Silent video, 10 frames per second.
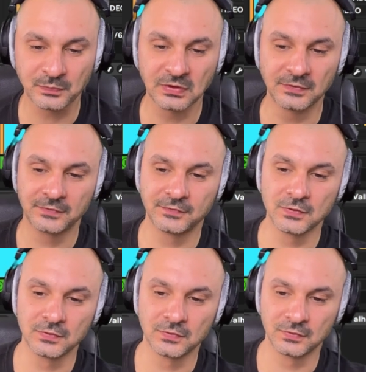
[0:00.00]
a
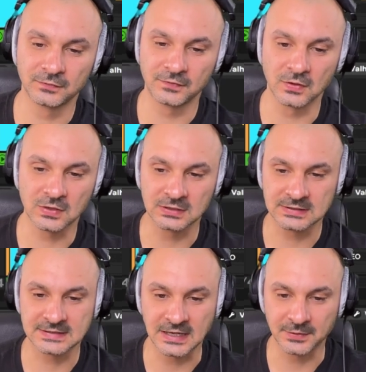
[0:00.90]
full
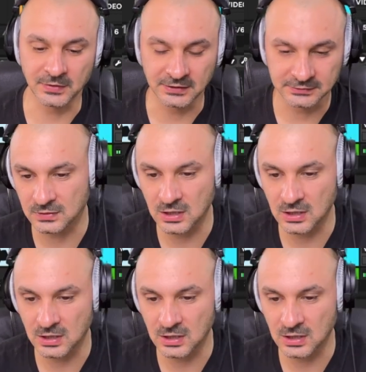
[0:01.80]
vocal segment.